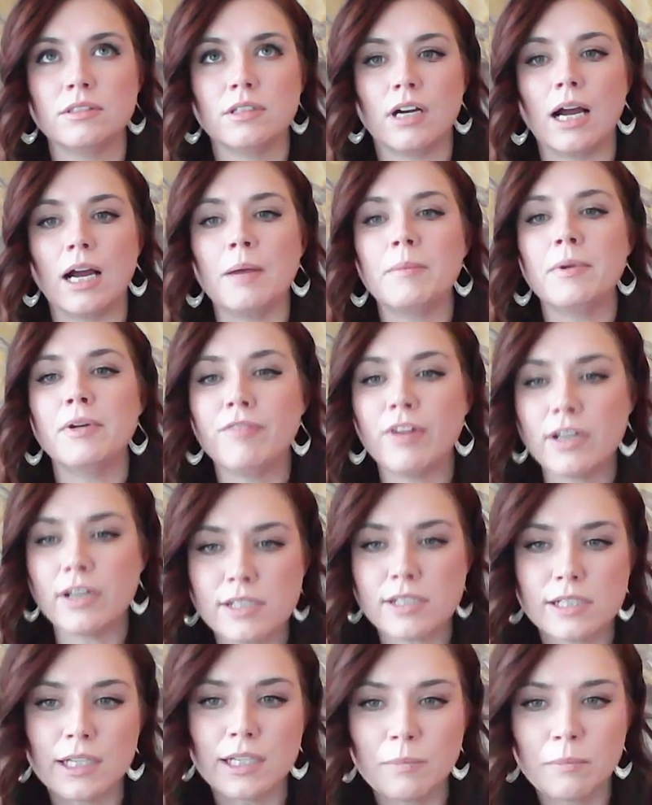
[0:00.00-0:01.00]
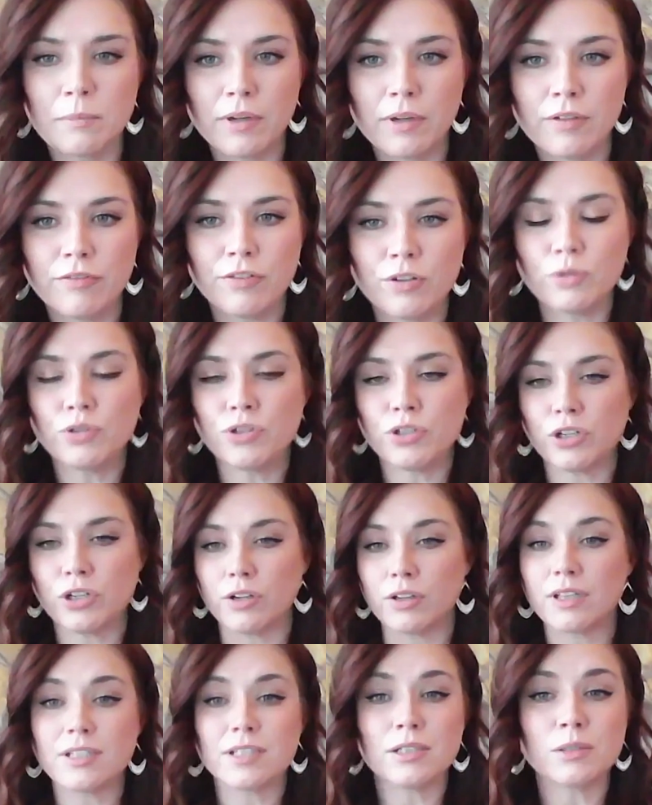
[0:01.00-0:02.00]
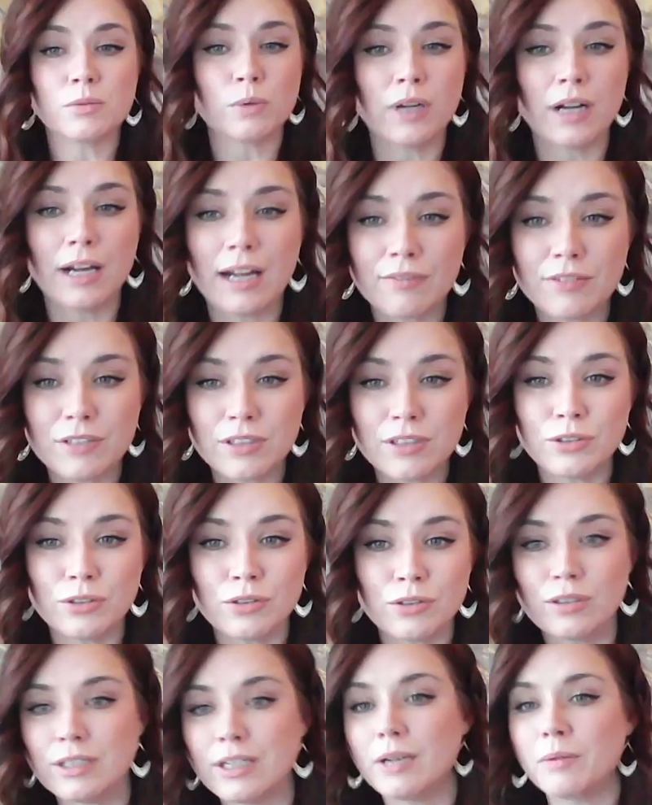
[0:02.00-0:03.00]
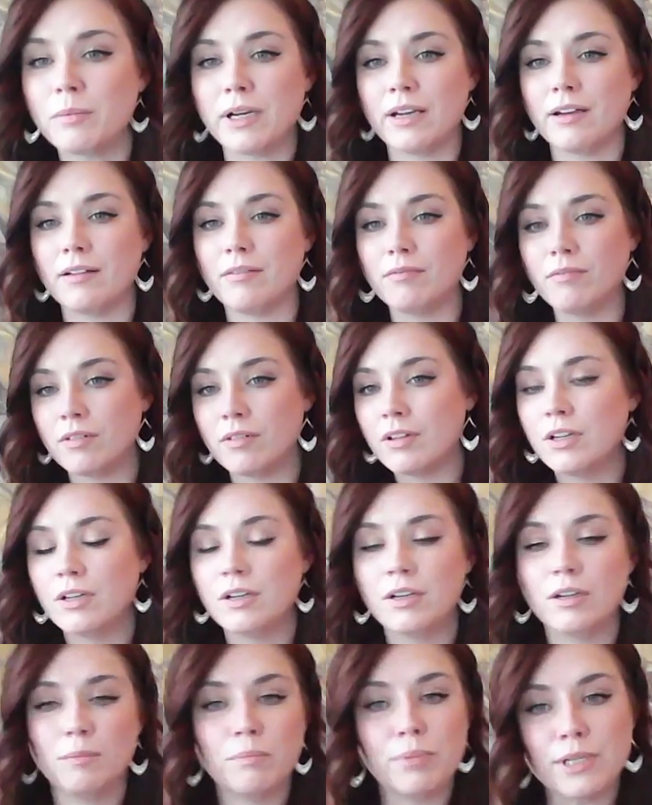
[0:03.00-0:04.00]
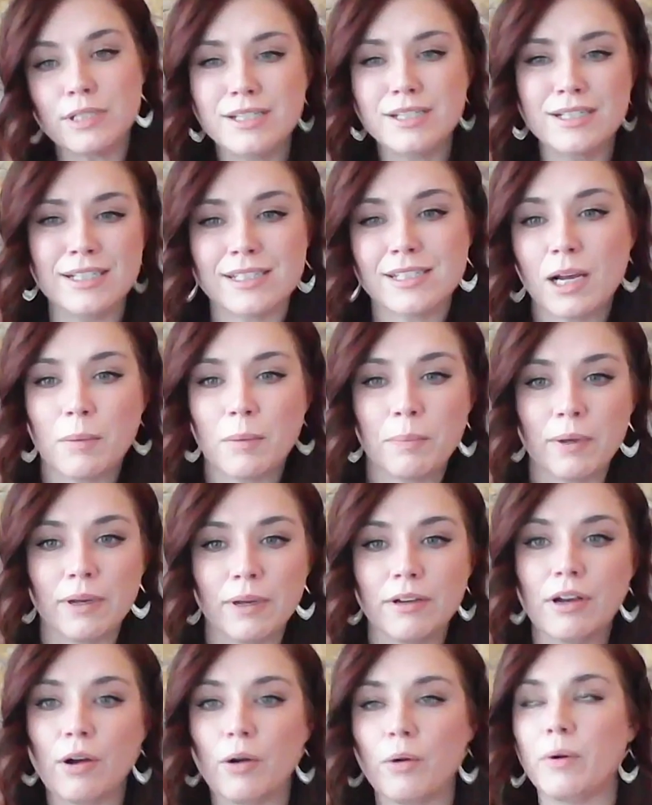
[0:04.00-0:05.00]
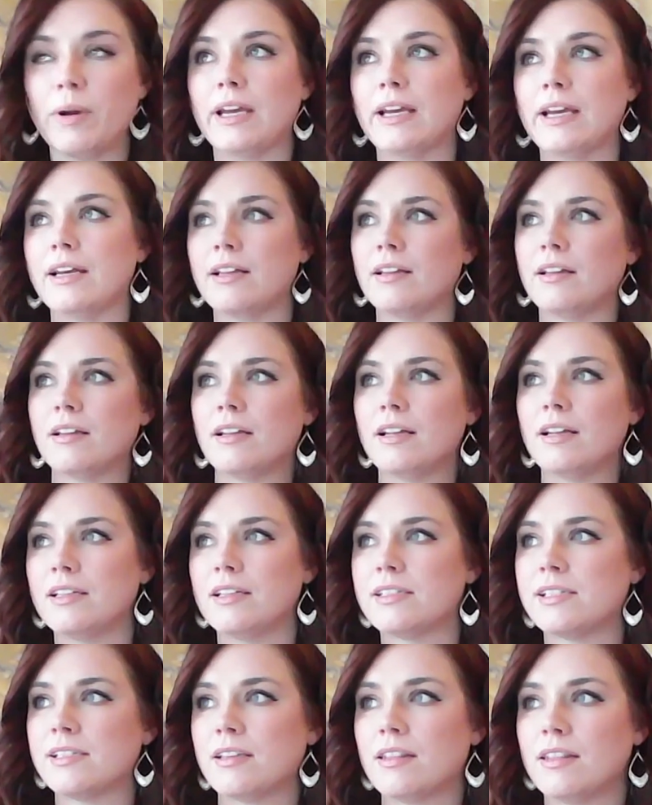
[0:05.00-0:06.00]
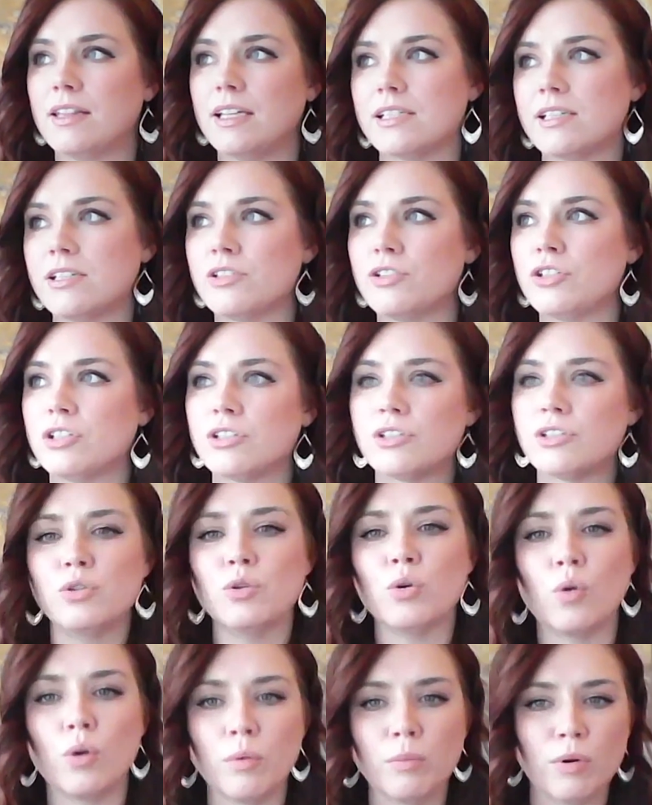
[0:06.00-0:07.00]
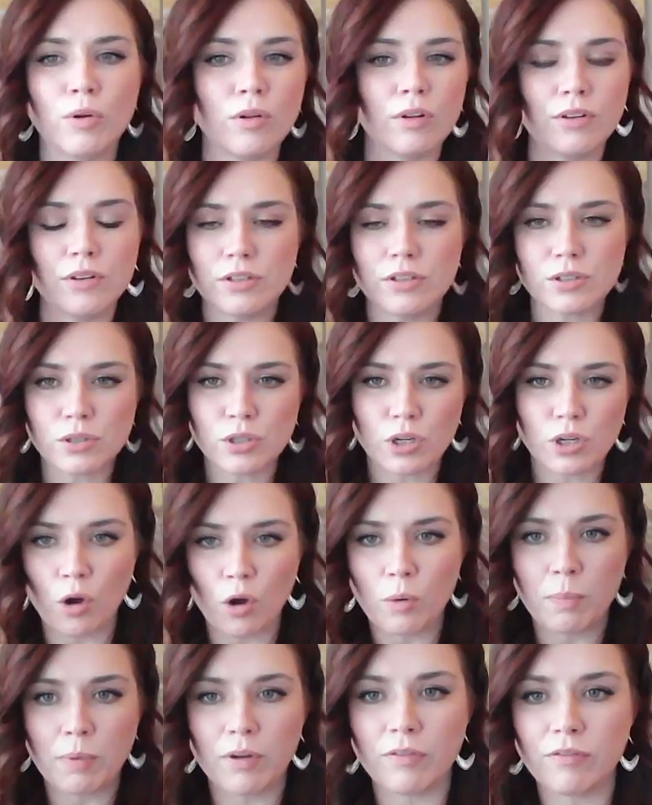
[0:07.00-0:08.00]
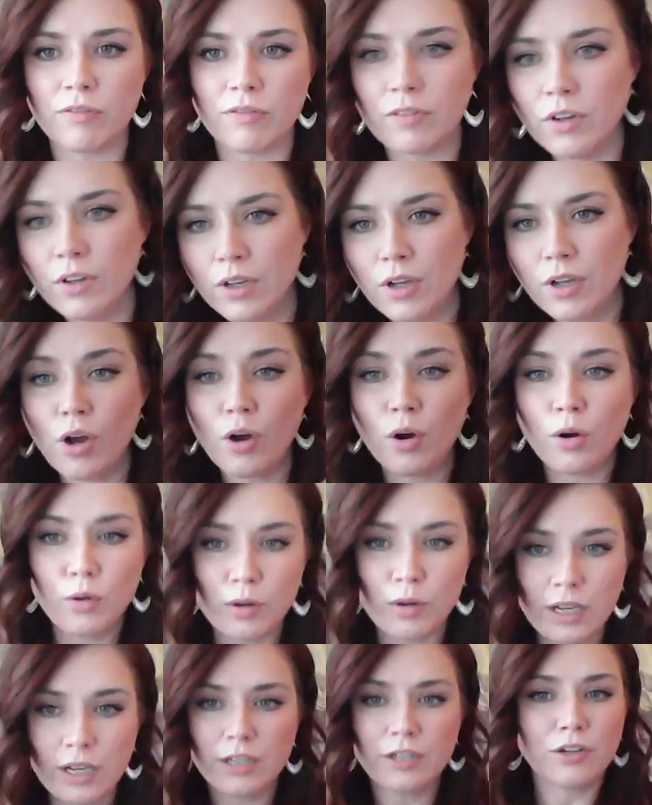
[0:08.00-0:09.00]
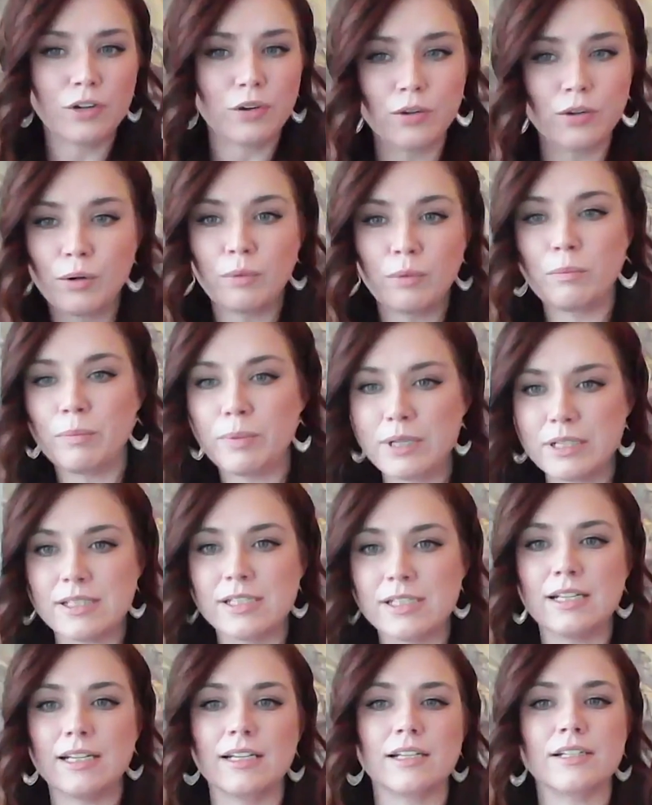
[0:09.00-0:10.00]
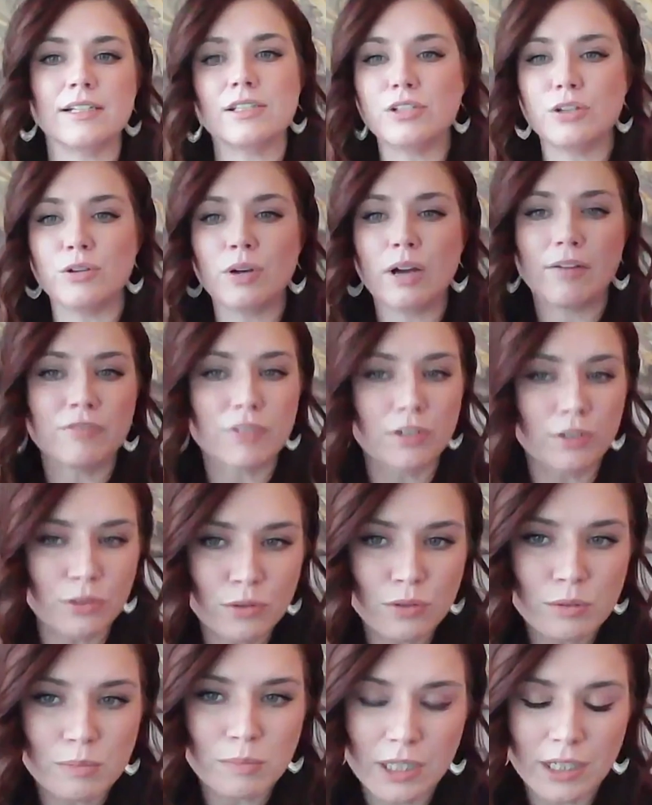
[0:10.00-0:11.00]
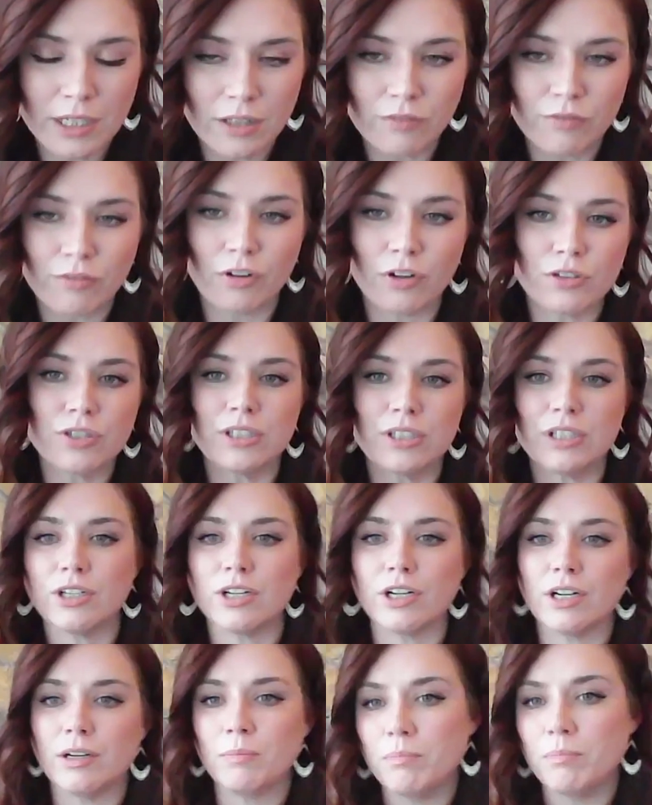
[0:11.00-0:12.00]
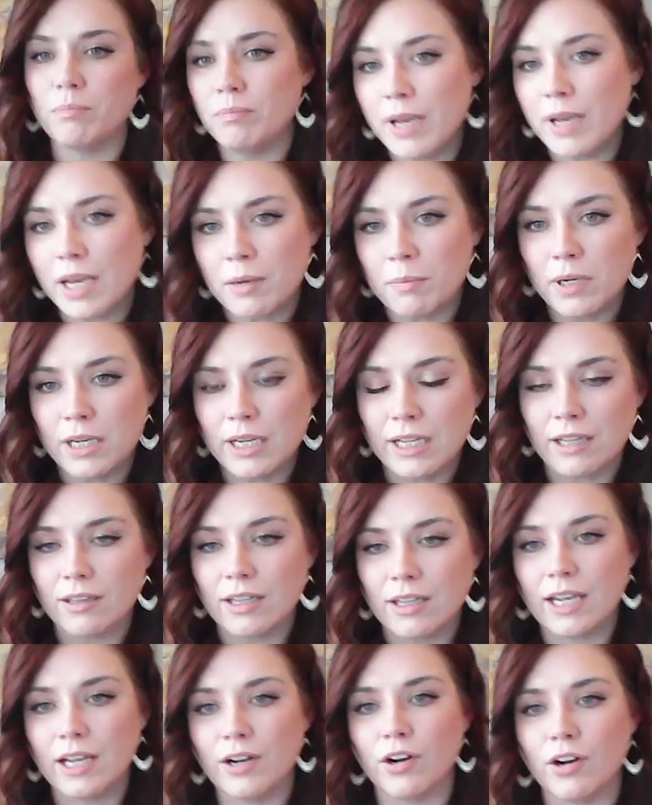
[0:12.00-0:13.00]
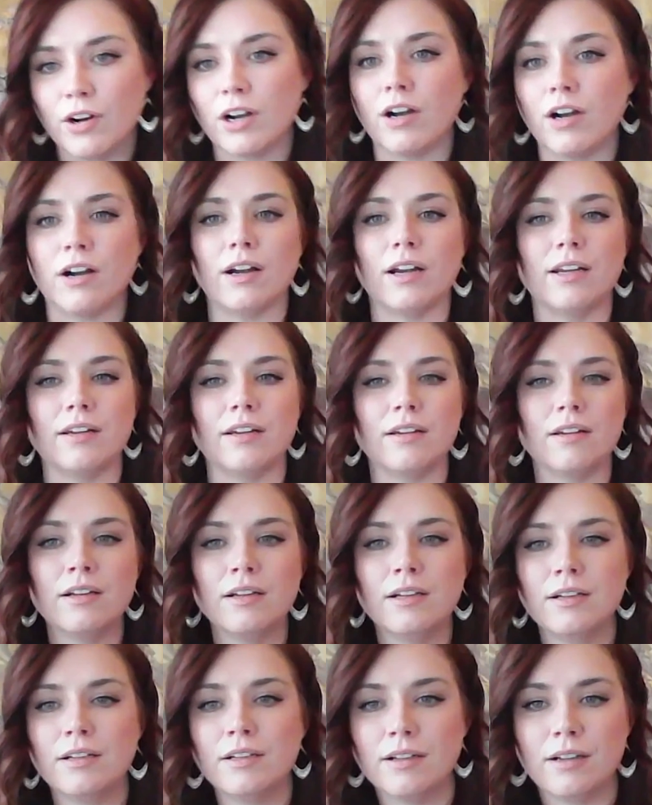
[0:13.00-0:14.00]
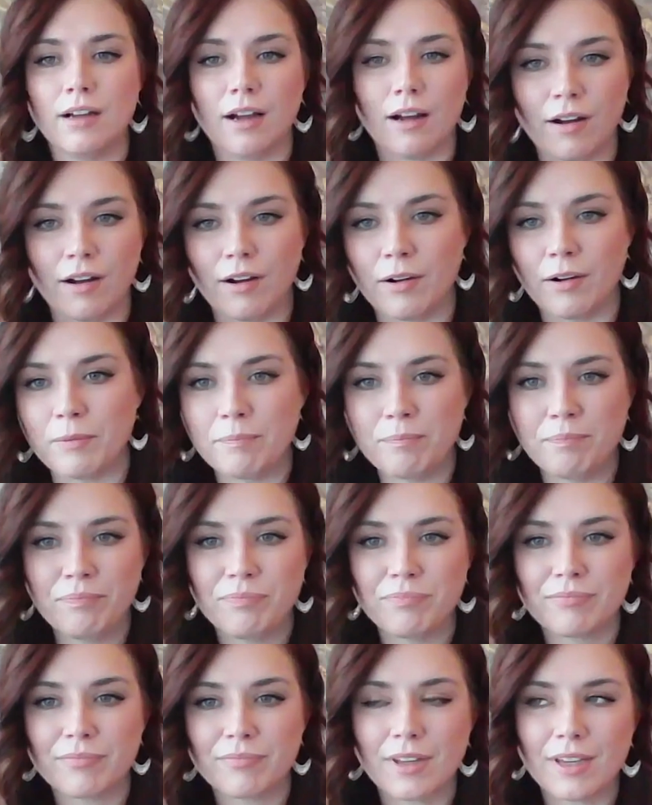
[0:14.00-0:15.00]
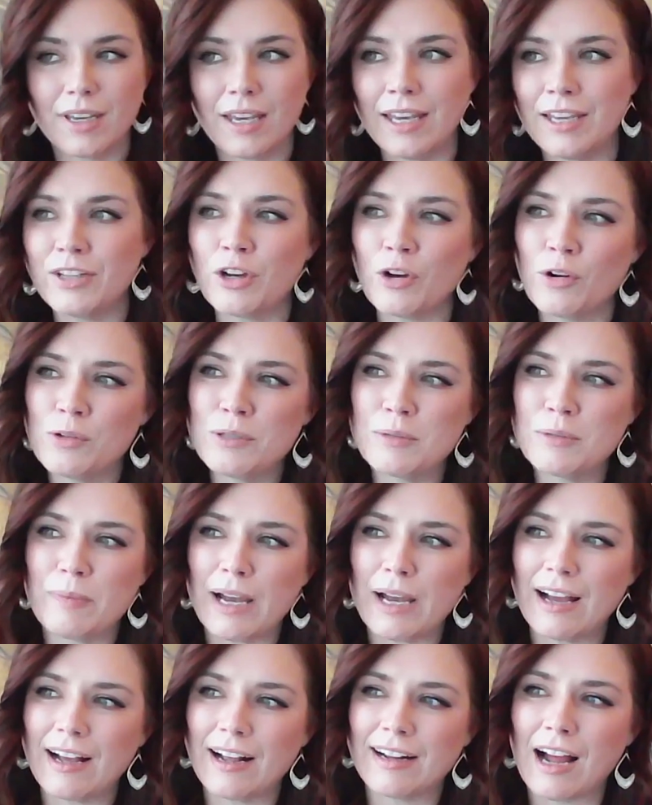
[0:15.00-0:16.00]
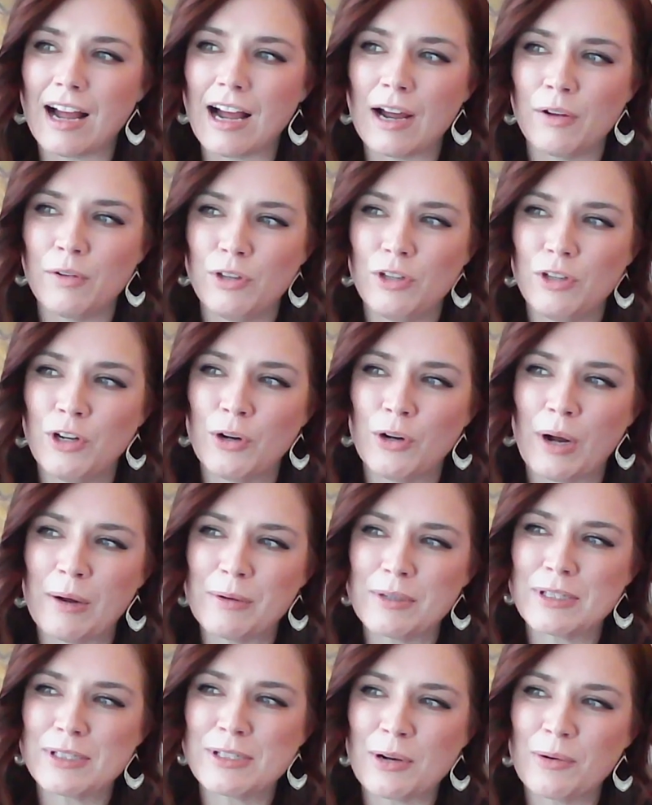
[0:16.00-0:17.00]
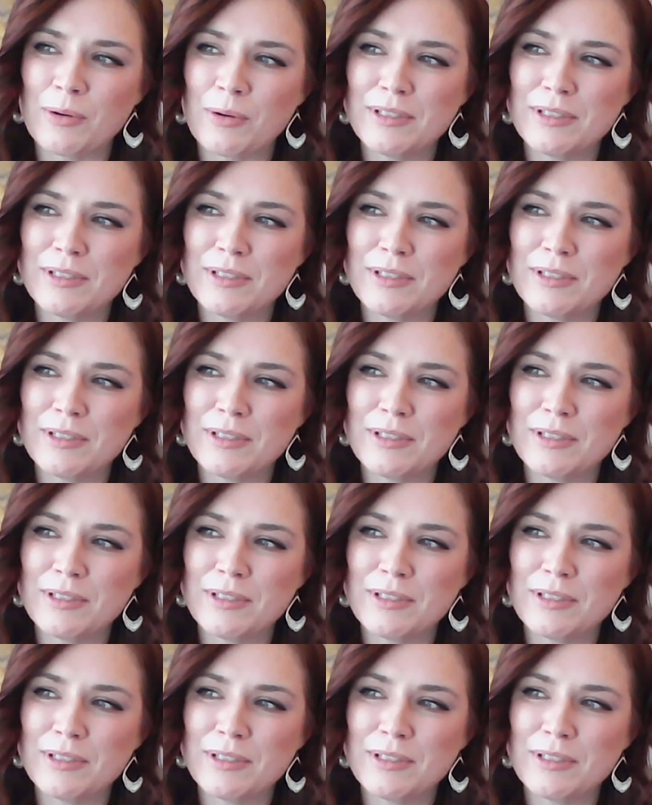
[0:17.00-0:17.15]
I'm investing in my future. This is what I have to do to get my business up and going. This is just normal in the scope of owning your own business. You have to lose money the first year to make money later. And it goes back. I was so